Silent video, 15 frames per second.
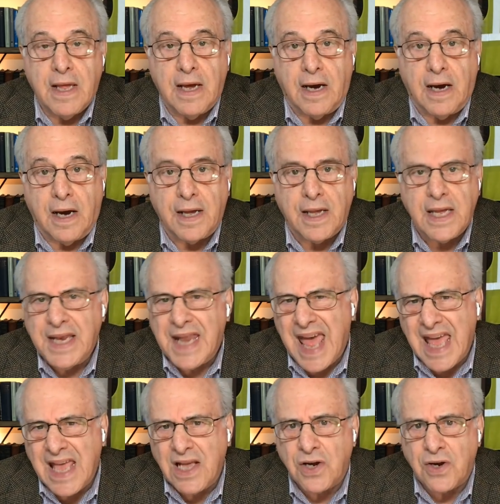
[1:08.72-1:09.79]
Uh, in
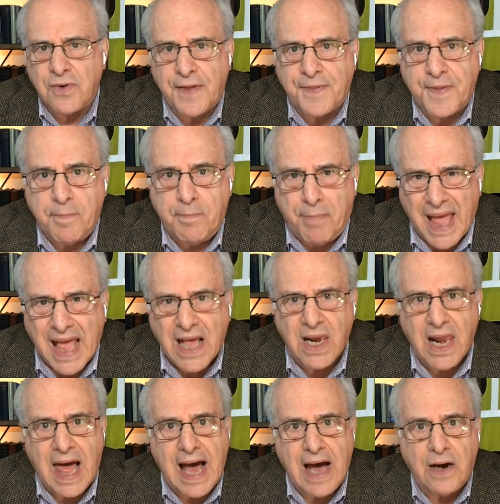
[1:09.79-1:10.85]
anger at the
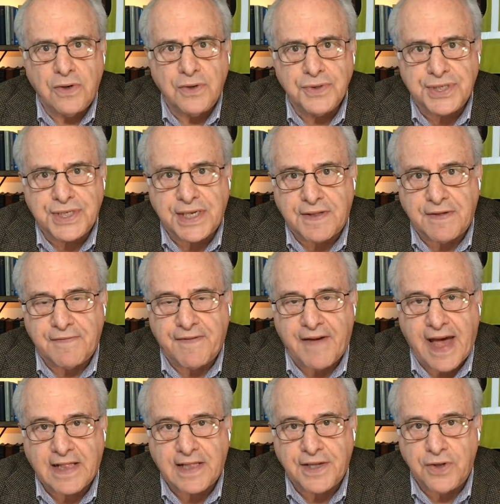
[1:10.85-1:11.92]
bailouts, at the
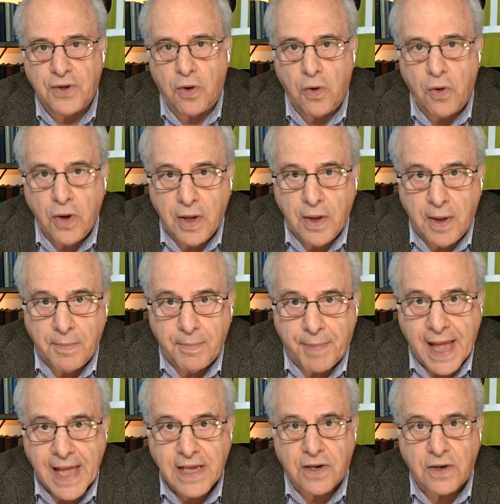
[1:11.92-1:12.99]
fact that no
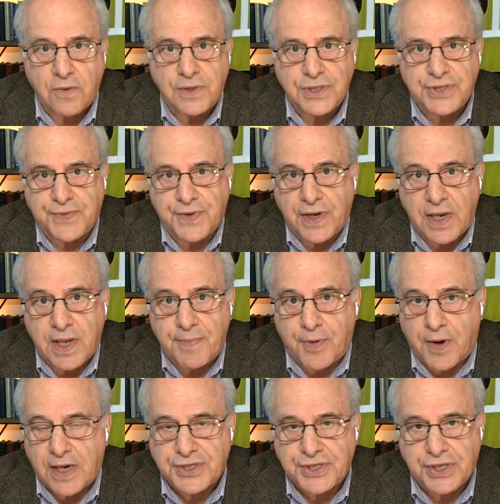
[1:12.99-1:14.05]
banker was really
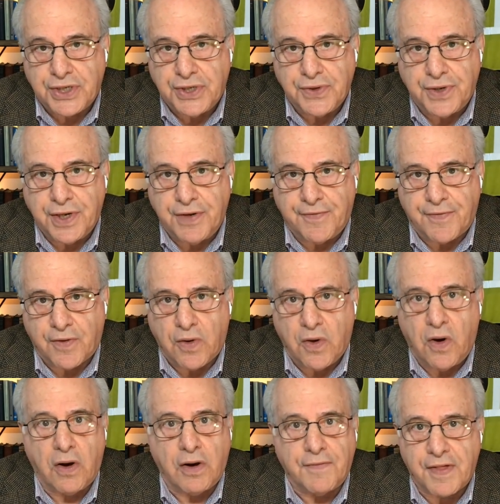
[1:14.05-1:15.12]
prosecuted for
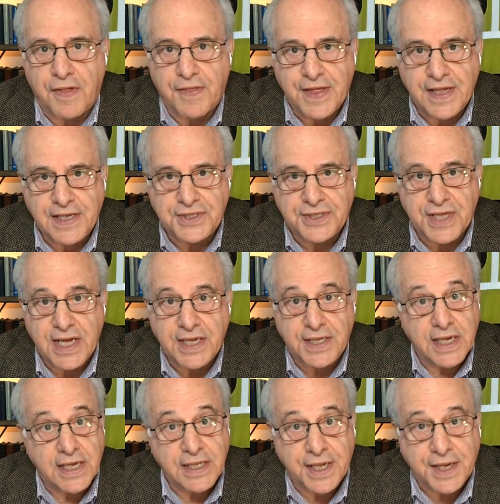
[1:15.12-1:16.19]
all of the things they
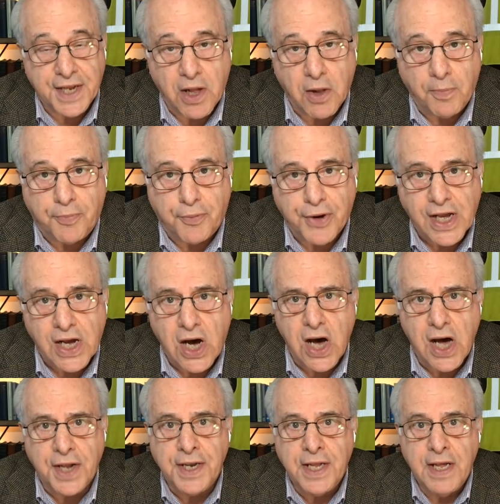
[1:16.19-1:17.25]
did that helped bring
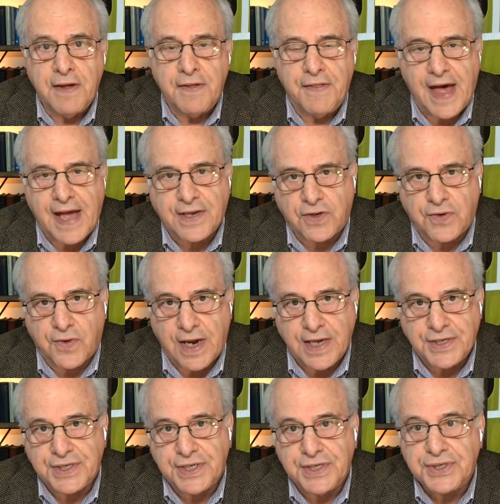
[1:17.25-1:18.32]
on that
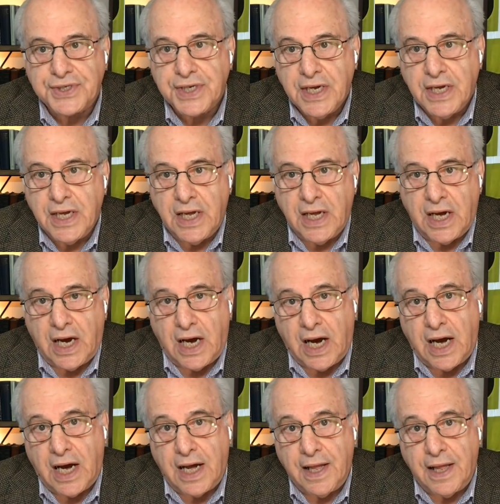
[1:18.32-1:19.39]
crisis,
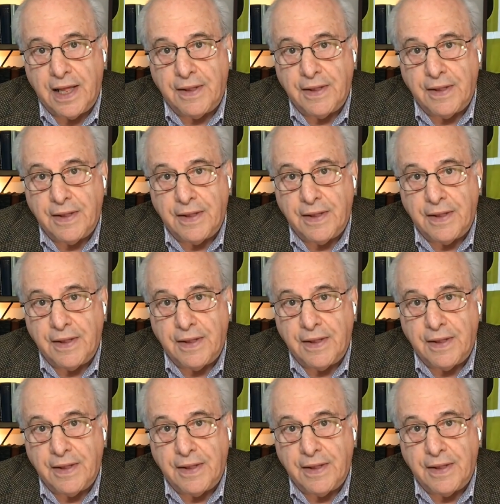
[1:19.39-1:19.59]
uh,